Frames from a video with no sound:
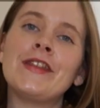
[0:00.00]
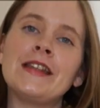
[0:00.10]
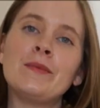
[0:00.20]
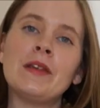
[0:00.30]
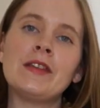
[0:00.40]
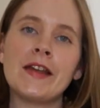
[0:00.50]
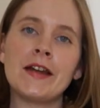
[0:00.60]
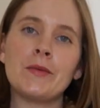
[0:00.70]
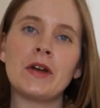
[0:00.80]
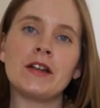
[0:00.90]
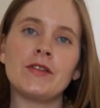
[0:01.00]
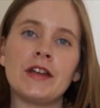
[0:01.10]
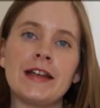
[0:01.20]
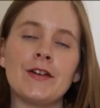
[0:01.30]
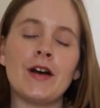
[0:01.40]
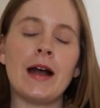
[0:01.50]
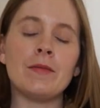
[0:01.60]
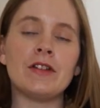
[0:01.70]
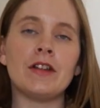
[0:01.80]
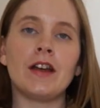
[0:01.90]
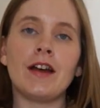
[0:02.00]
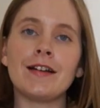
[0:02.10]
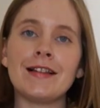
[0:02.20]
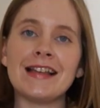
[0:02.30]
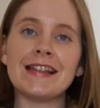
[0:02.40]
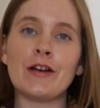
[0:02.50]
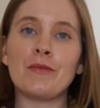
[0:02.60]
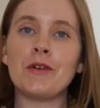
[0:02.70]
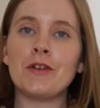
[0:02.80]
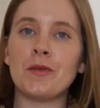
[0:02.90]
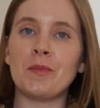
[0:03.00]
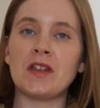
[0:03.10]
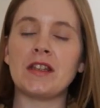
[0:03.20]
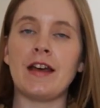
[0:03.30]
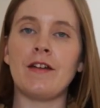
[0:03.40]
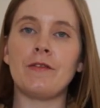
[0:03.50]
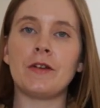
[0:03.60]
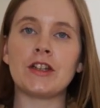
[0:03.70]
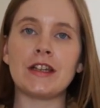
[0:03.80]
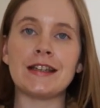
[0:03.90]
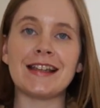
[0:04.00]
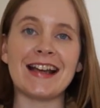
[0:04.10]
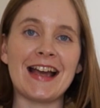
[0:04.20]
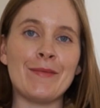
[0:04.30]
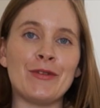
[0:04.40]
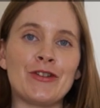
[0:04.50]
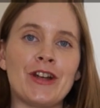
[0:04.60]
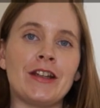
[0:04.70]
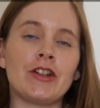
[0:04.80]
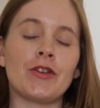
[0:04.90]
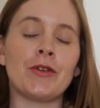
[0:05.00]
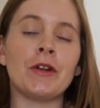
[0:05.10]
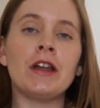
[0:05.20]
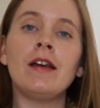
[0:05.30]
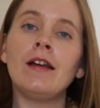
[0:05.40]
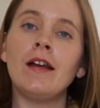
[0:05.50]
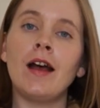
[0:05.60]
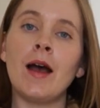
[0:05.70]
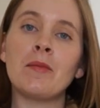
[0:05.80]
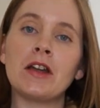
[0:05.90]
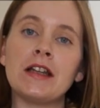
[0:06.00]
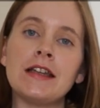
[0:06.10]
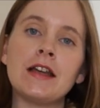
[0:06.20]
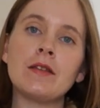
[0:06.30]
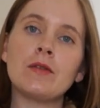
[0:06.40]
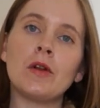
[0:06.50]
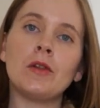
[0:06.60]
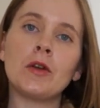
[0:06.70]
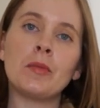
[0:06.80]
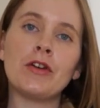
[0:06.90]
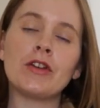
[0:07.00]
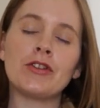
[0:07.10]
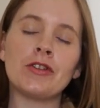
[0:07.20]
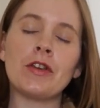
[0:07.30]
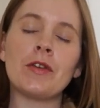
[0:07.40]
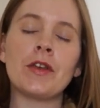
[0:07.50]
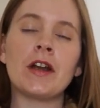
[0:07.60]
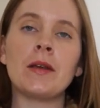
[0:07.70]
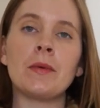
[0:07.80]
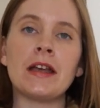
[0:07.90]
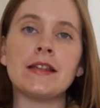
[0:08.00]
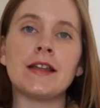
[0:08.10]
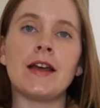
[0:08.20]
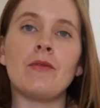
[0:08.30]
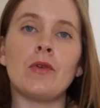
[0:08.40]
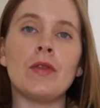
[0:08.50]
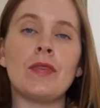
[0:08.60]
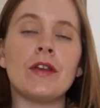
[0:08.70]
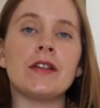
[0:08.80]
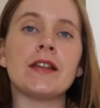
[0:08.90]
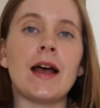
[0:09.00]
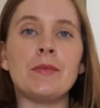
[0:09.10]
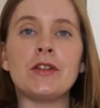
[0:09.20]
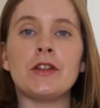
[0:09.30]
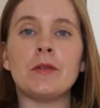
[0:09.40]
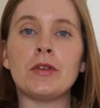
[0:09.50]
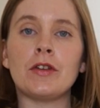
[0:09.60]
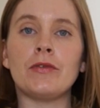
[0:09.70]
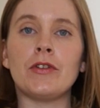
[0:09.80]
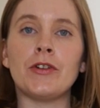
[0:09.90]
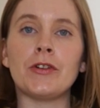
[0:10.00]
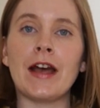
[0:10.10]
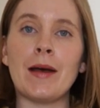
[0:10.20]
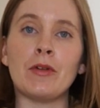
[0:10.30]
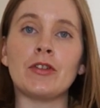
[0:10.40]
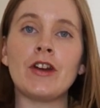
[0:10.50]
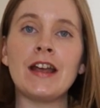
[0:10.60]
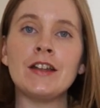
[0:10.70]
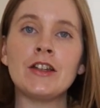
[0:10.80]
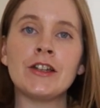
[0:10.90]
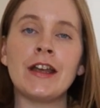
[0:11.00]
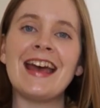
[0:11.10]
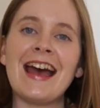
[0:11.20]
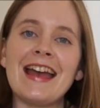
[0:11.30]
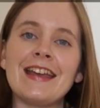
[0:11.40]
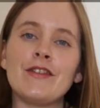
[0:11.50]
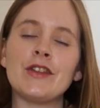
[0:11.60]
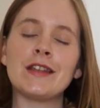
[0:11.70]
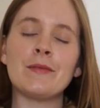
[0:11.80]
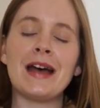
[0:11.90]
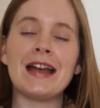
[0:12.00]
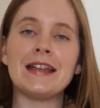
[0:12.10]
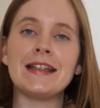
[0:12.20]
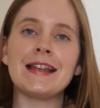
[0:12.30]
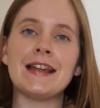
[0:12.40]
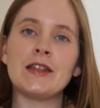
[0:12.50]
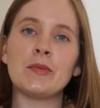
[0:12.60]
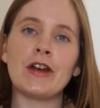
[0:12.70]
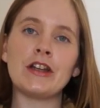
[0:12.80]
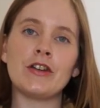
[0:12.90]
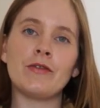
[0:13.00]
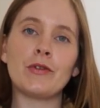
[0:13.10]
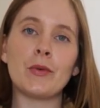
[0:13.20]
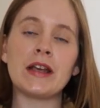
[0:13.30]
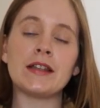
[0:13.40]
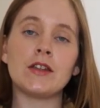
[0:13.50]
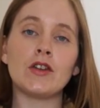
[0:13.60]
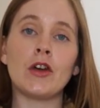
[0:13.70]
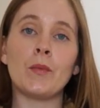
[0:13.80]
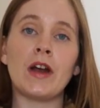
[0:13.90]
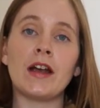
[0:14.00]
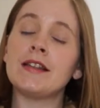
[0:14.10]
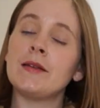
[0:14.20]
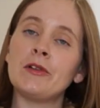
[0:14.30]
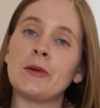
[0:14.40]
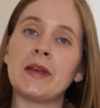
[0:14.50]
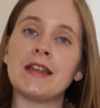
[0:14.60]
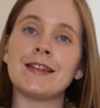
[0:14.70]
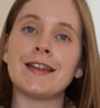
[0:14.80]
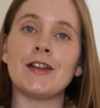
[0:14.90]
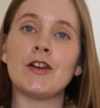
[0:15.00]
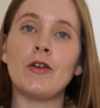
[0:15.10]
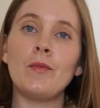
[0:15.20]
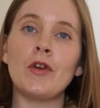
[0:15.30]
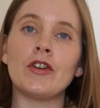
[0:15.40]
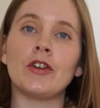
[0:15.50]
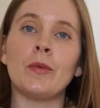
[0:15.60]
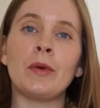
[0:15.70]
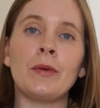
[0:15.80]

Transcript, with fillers: this month's Dirty Wearers video, I'm doing a classic wardrobe must-have, which is a camel trench coat. I'm going to take you through a lookbook showing you 30 ways that I've worn this absolutely beautiful camel trench and give you some ideas and inspiration for ways that you can wear a similar piece in your own wardrobe.